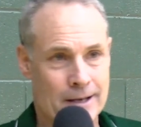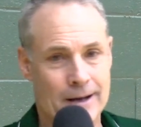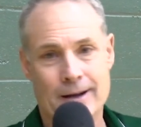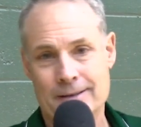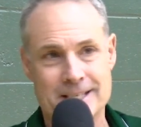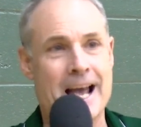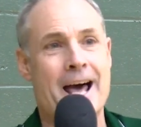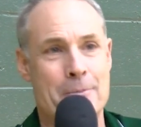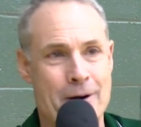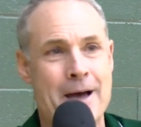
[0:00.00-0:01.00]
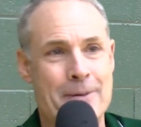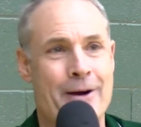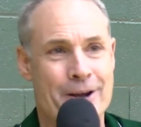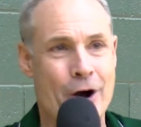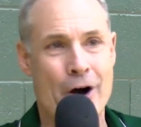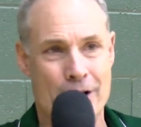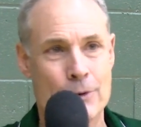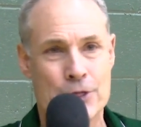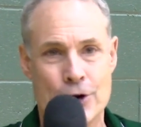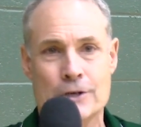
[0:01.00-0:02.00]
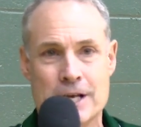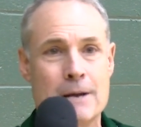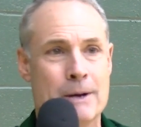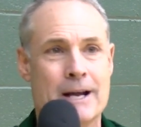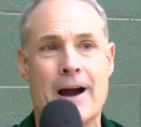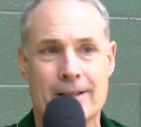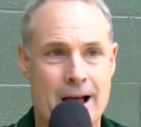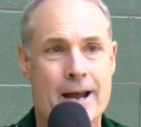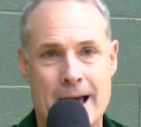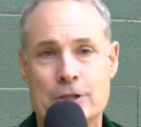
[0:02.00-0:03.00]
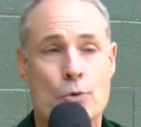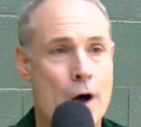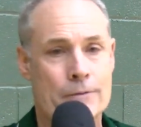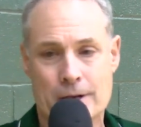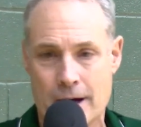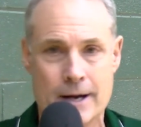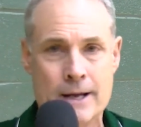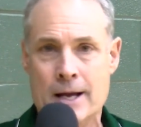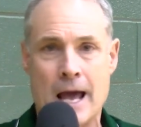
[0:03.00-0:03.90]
Uh, Deanna Bradbury caught her with 13, but Caroline had 12 tonight,